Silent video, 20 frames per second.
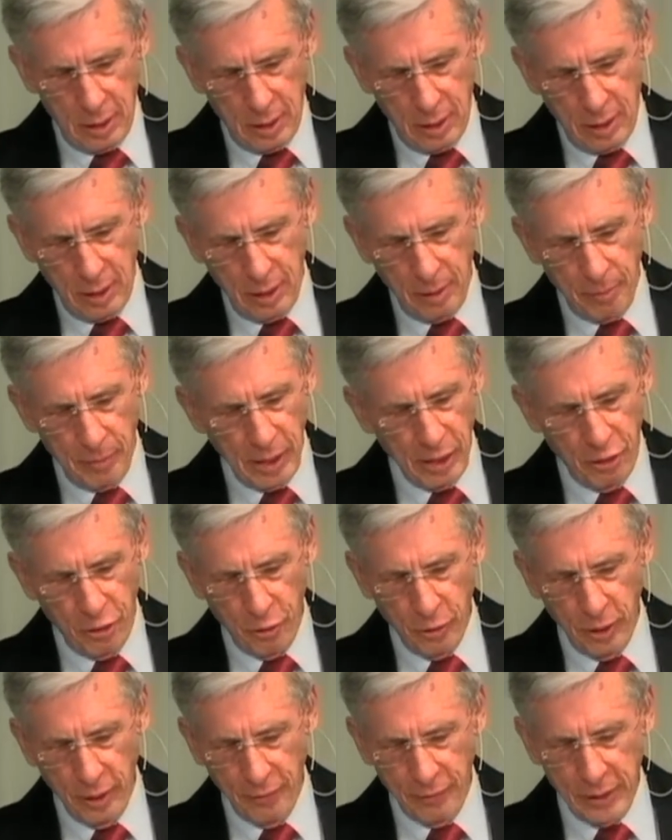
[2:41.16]
the
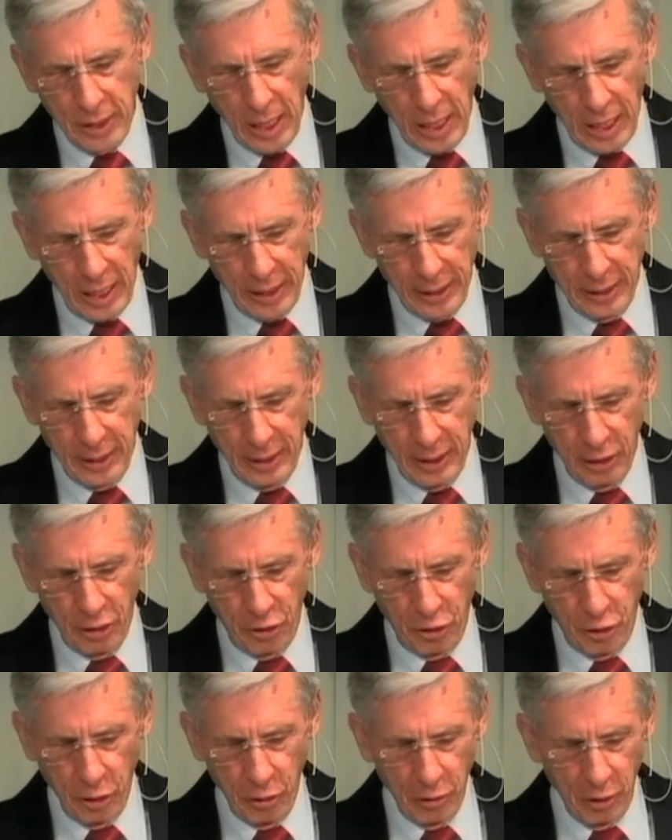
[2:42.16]
mystery of God is
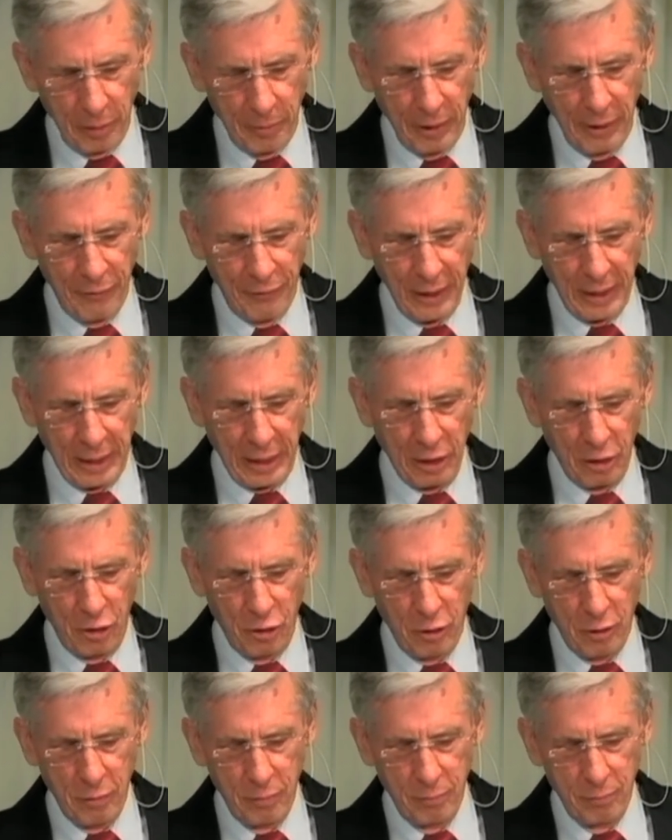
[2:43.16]
soon to be
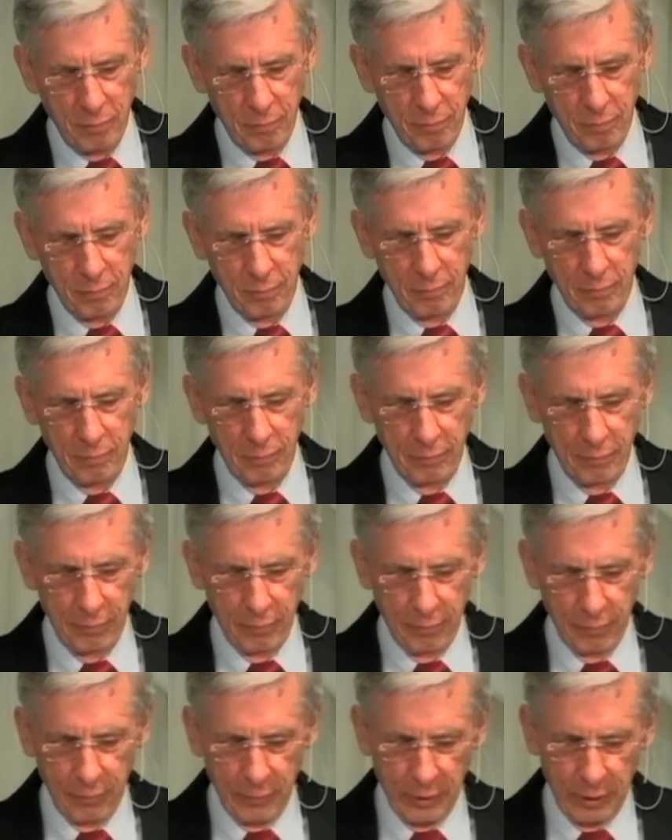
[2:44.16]
finished.
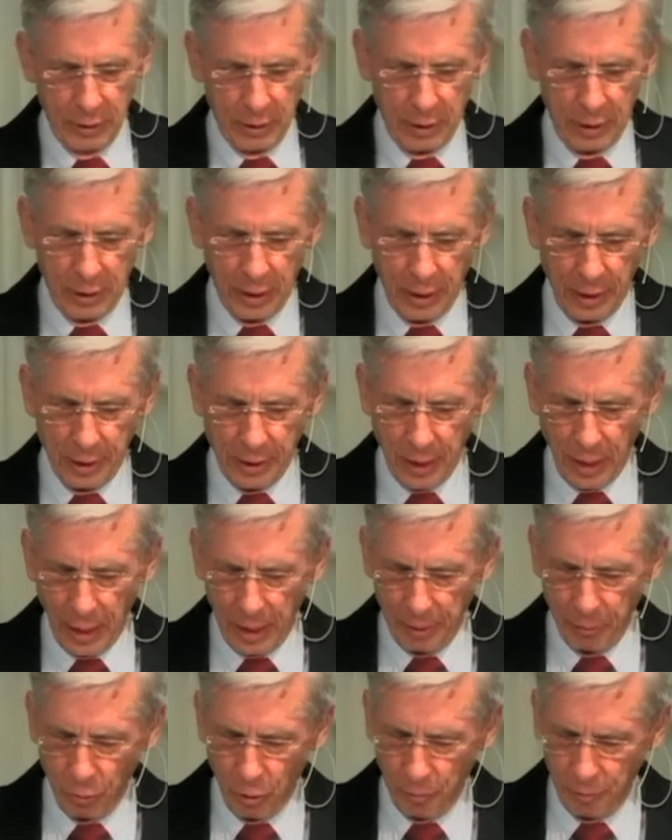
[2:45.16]
And
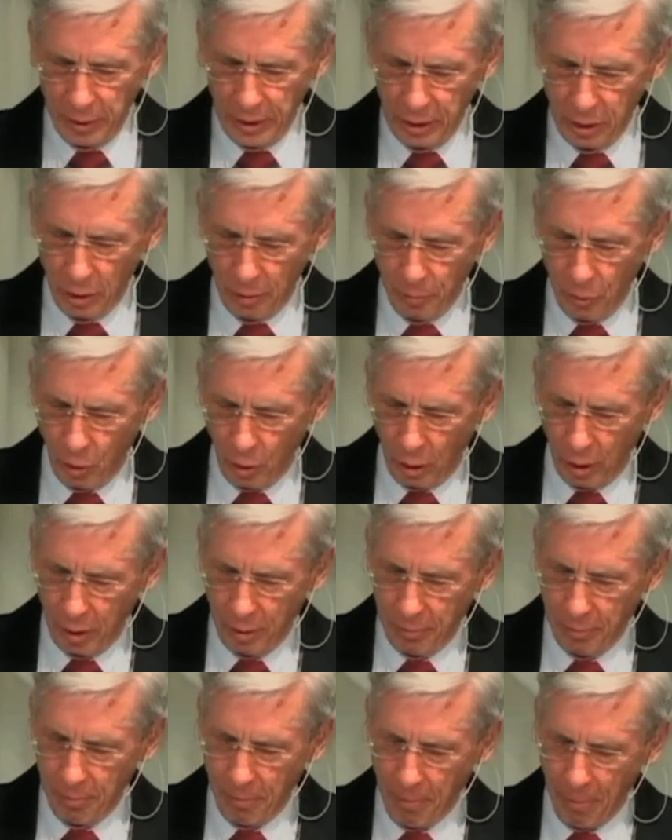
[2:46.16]
time will be no more.
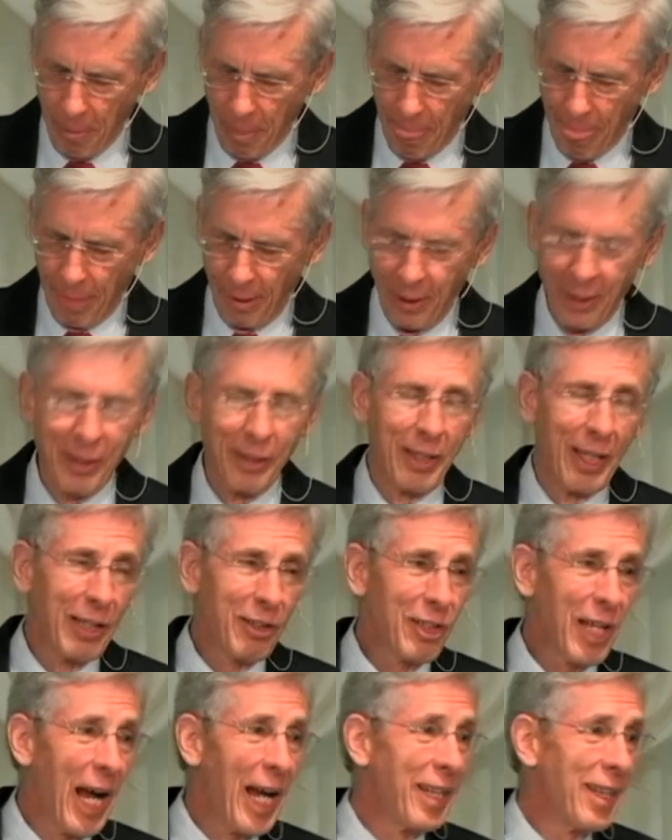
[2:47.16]
This,
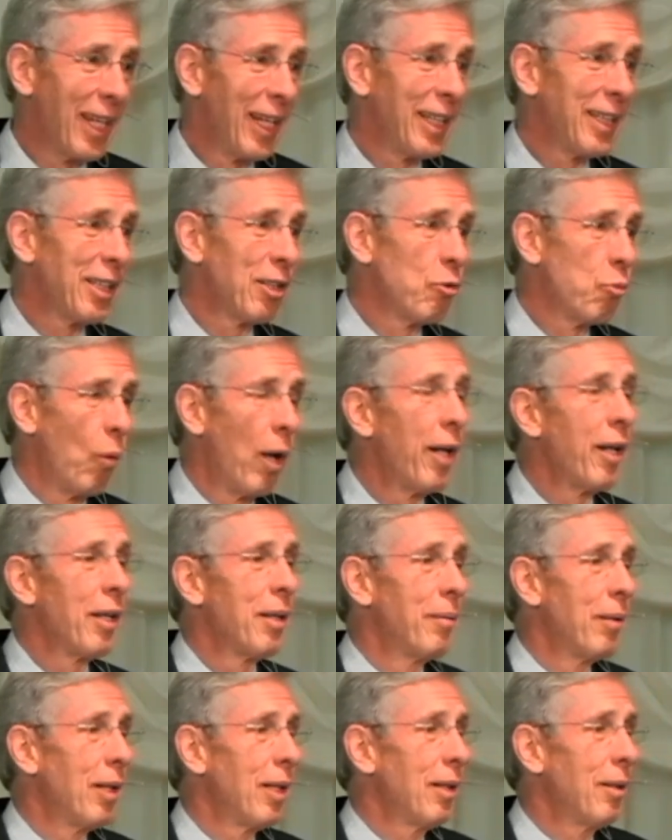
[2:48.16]
I think, is one of the
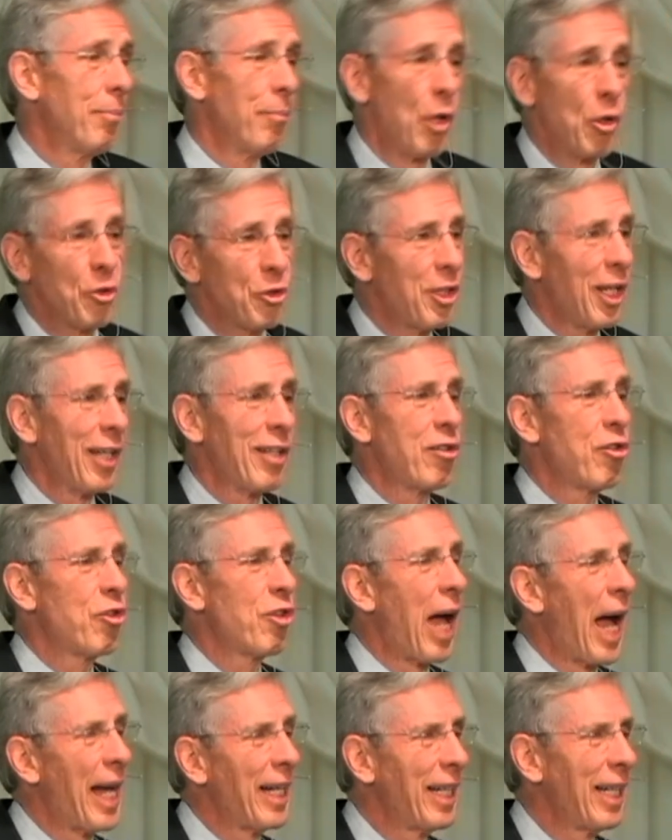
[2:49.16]
most
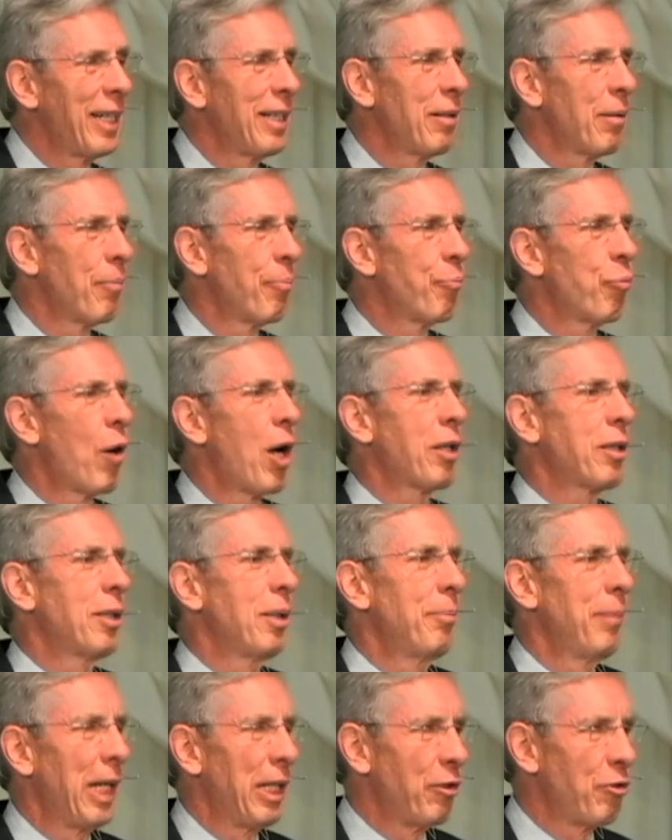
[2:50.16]
exciting
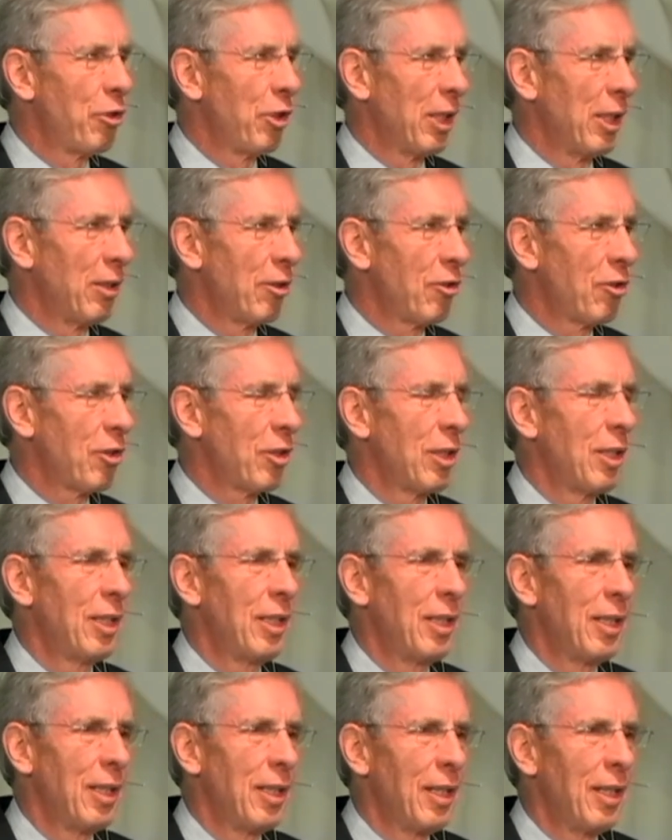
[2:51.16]
proclamations
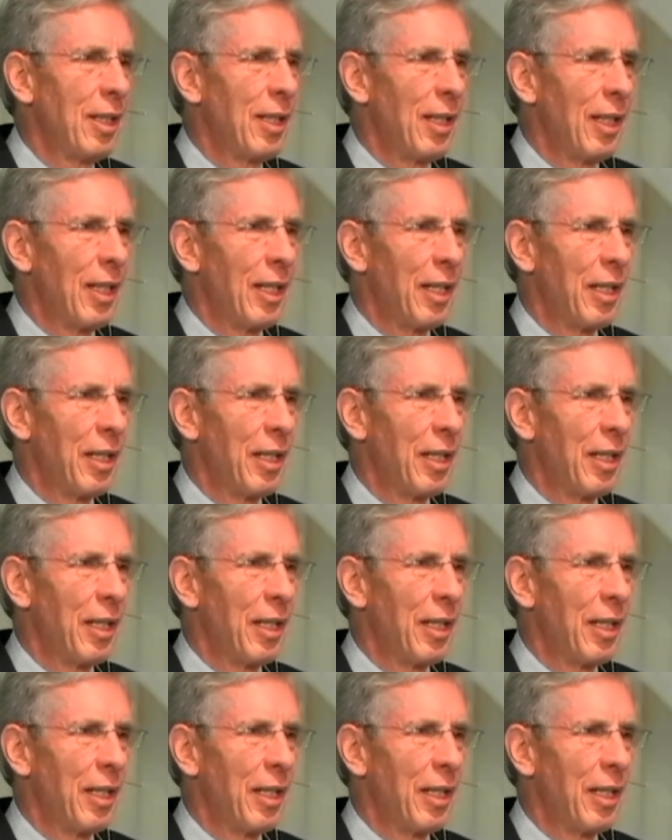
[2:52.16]
in